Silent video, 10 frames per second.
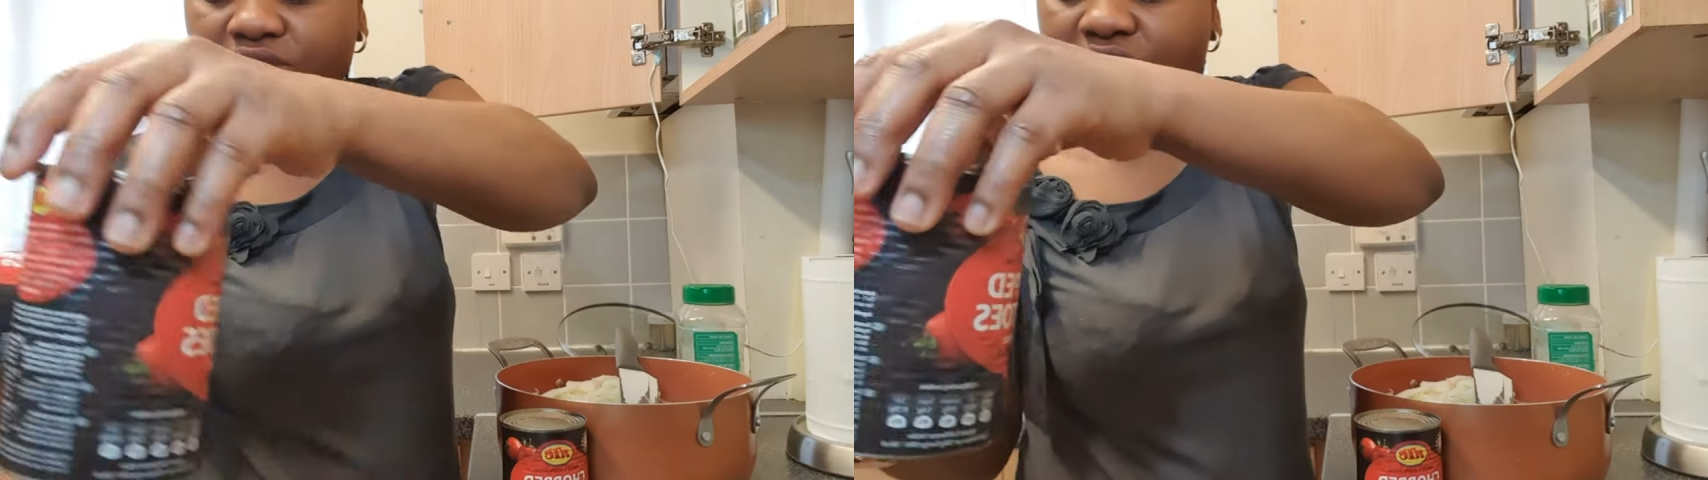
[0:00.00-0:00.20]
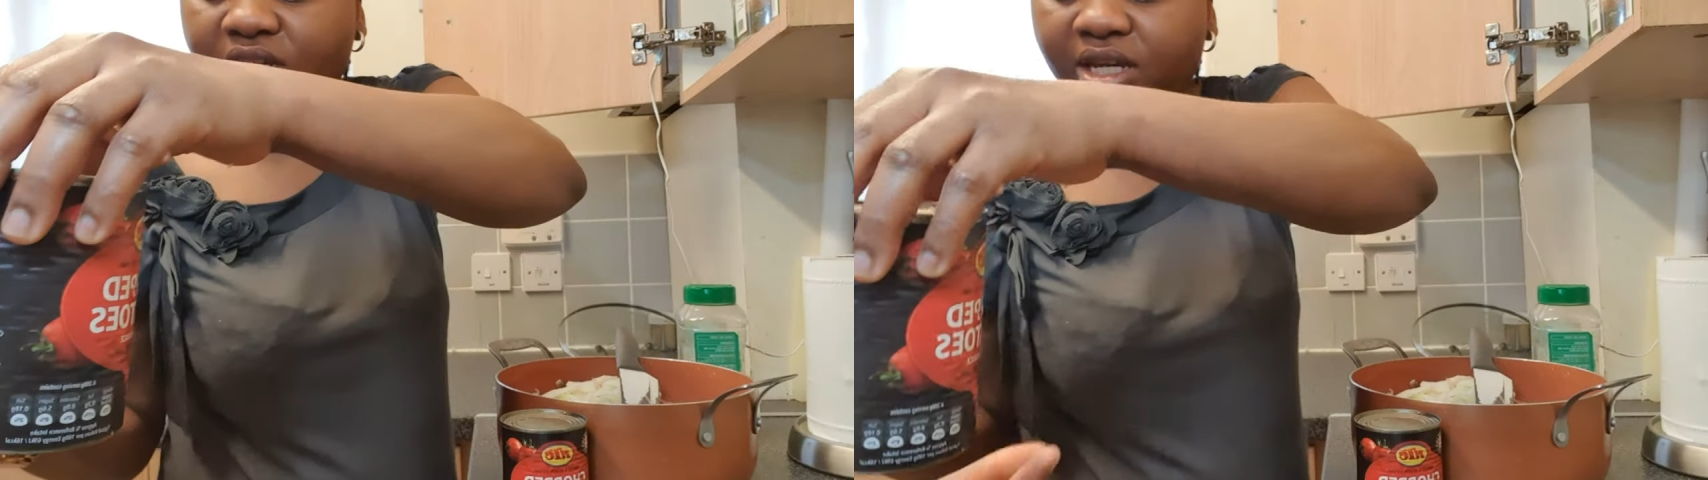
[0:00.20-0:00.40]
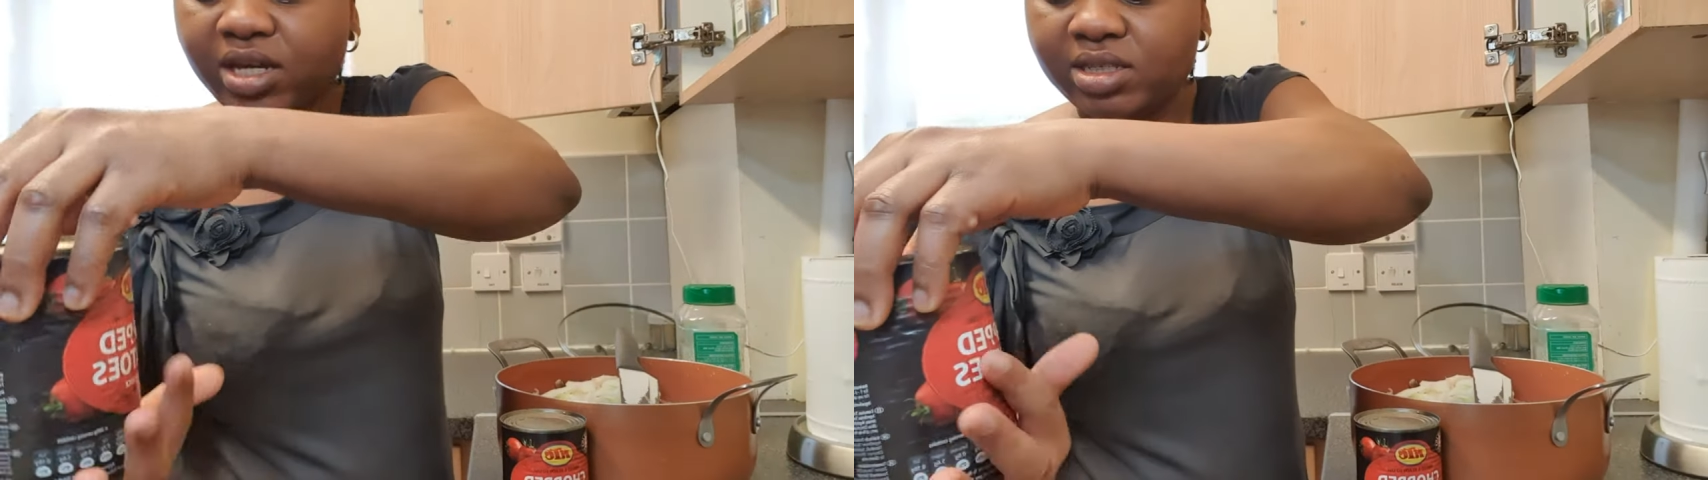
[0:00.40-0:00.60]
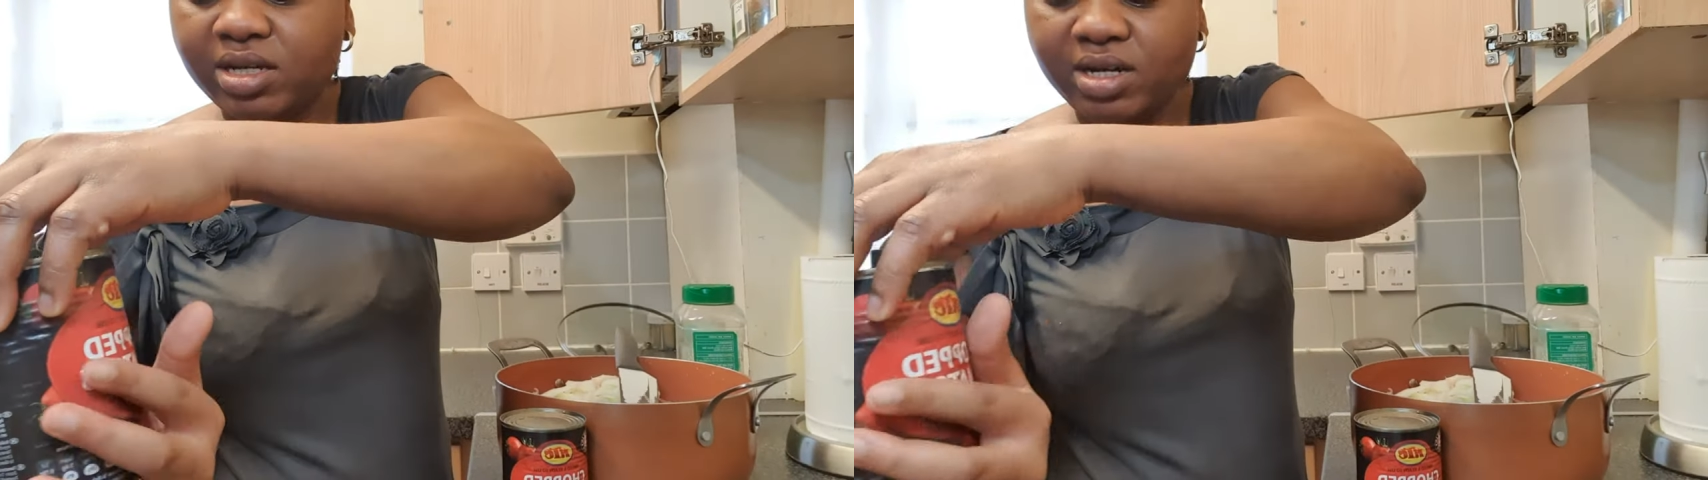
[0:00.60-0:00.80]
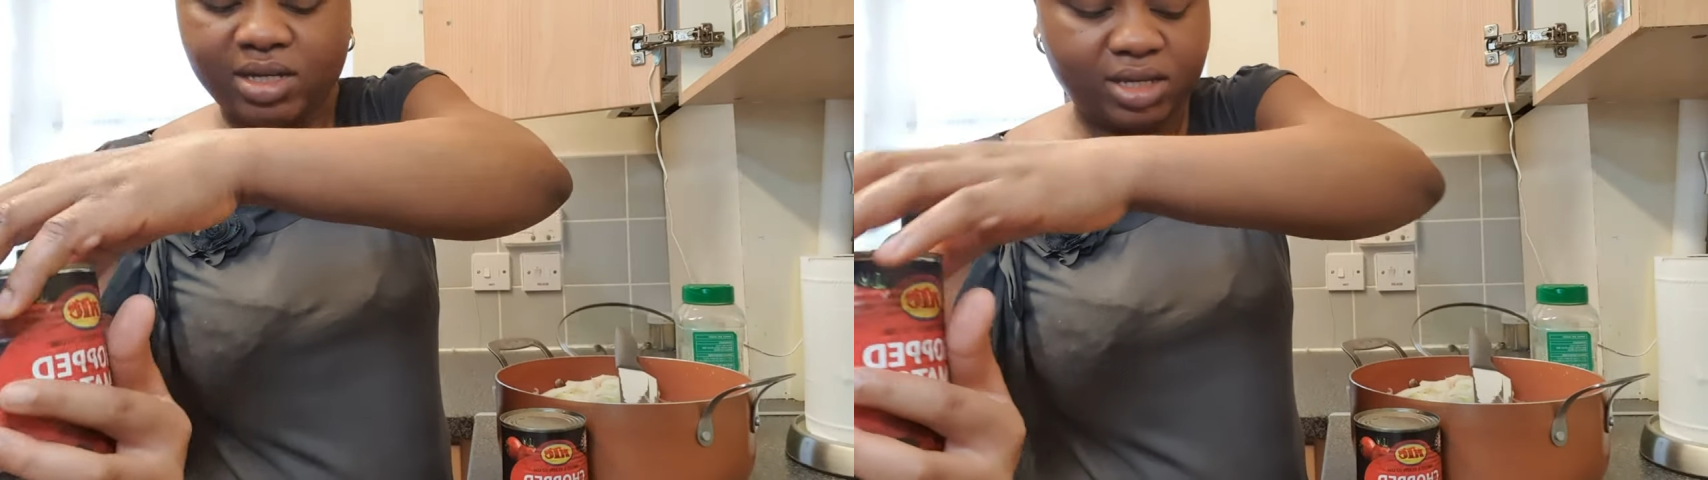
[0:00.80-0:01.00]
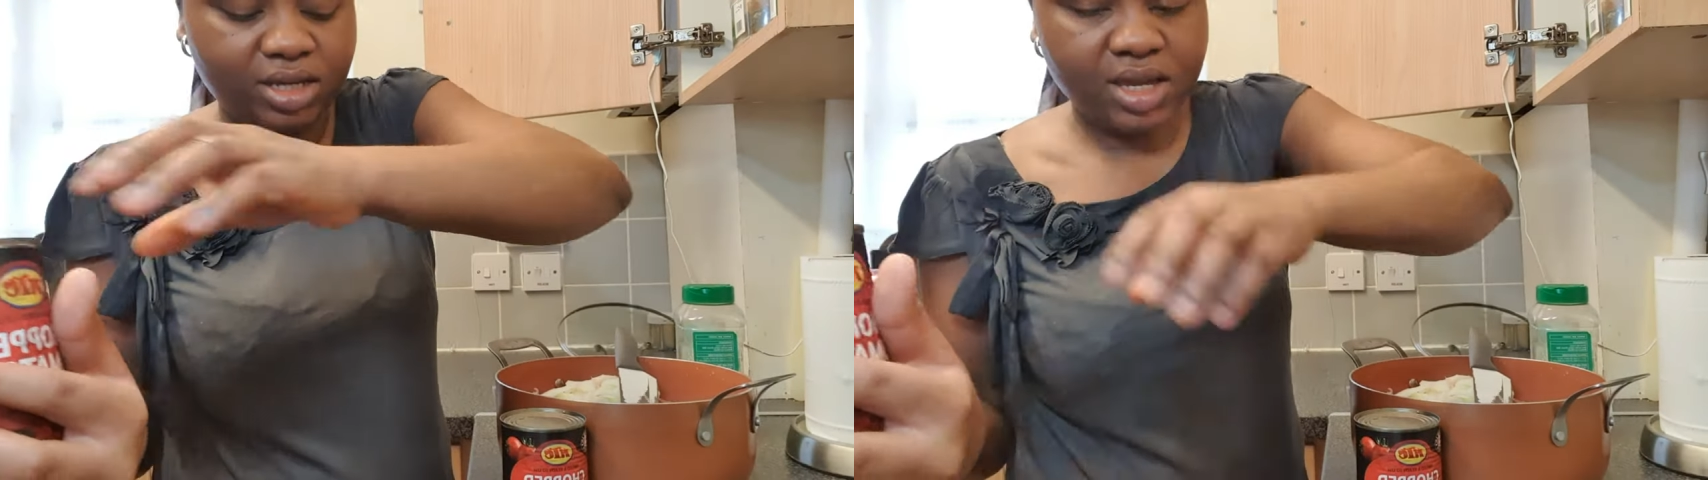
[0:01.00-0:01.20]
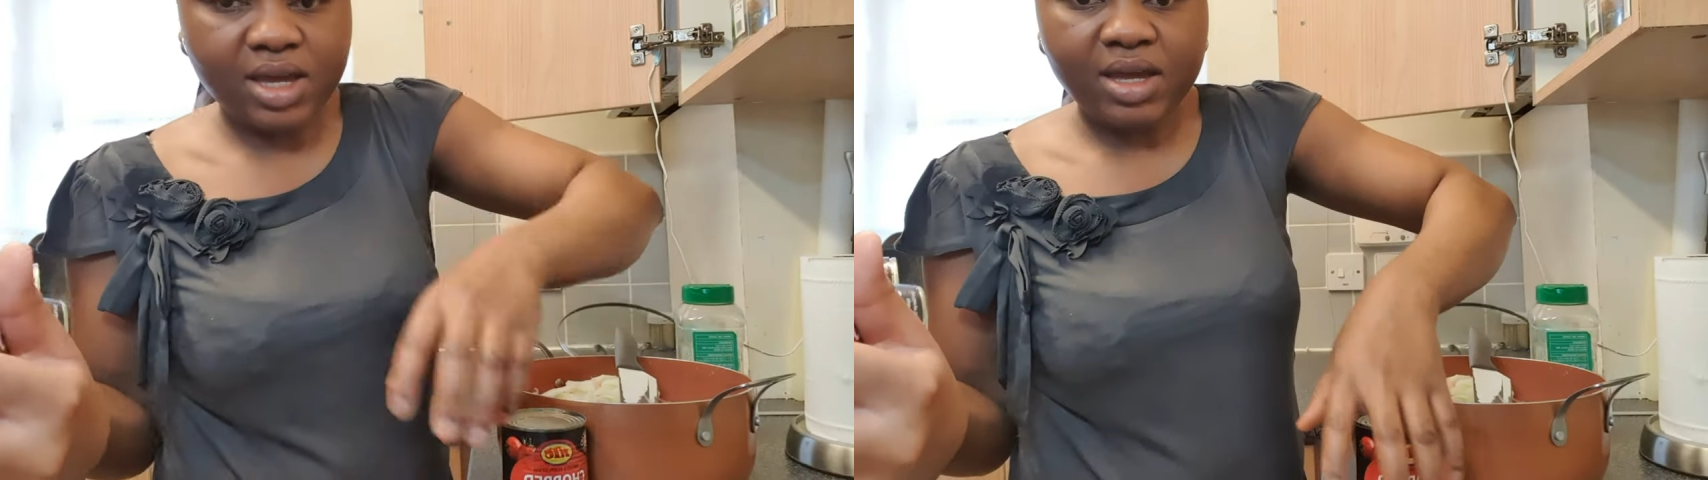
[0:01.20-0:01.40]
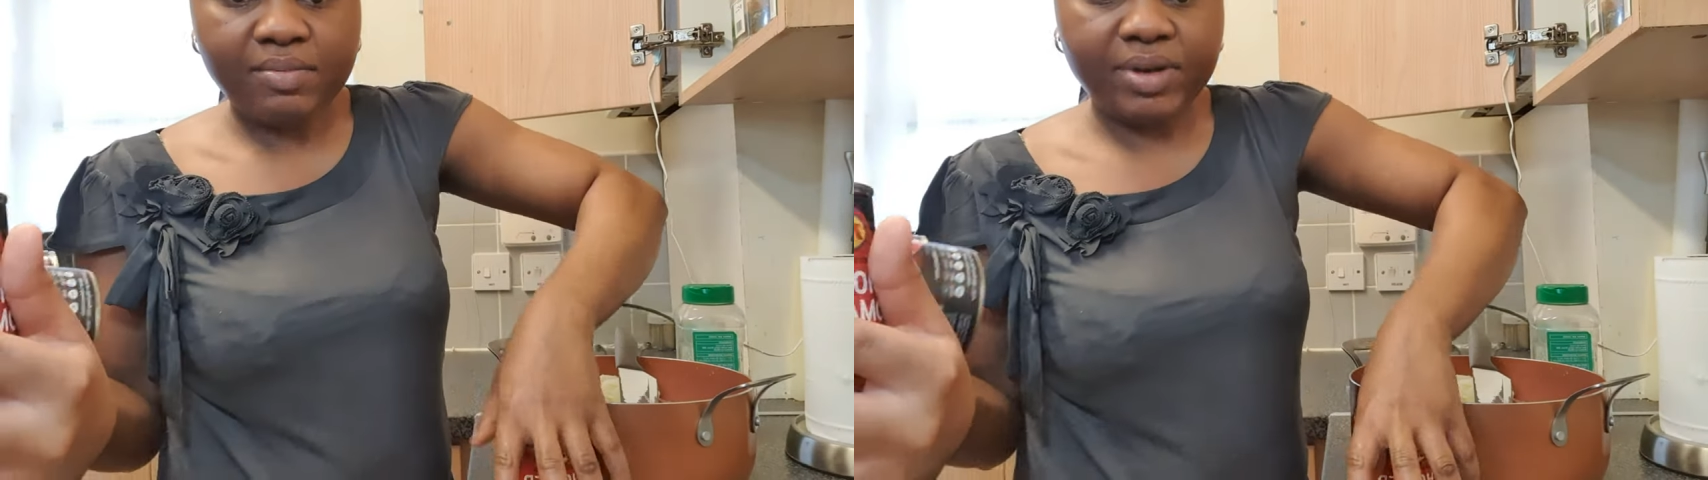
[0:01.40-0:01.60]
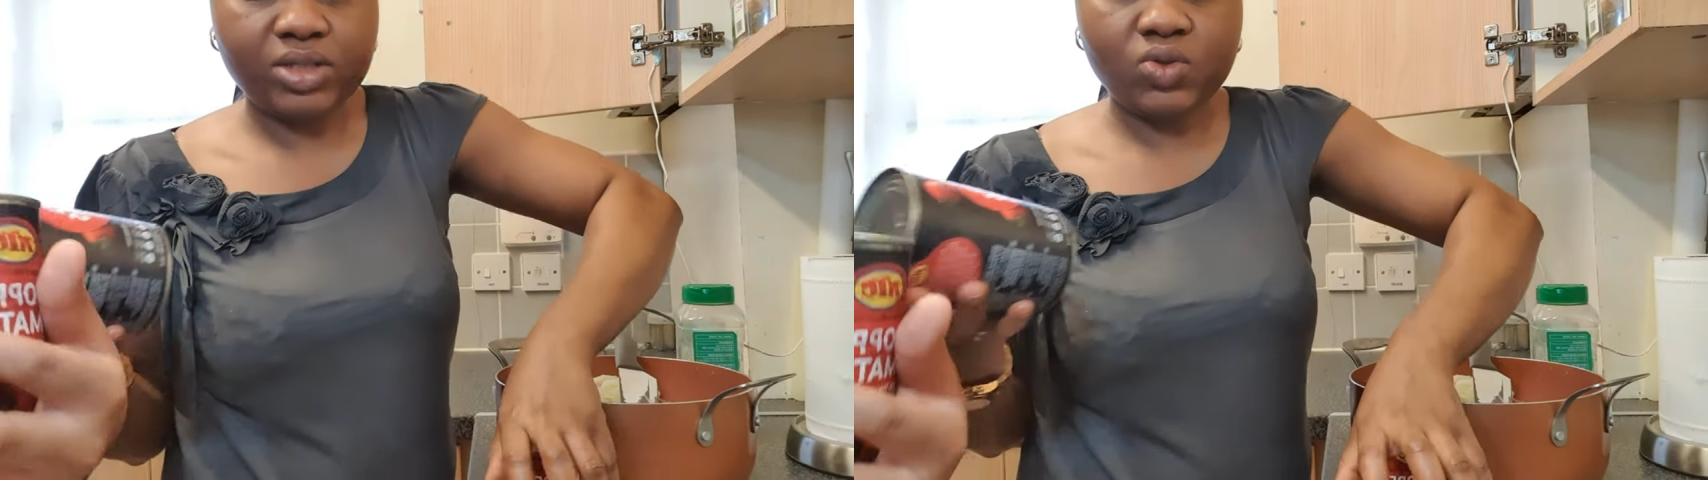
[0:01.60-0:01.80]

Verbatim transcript: chicken, uh, turkey, my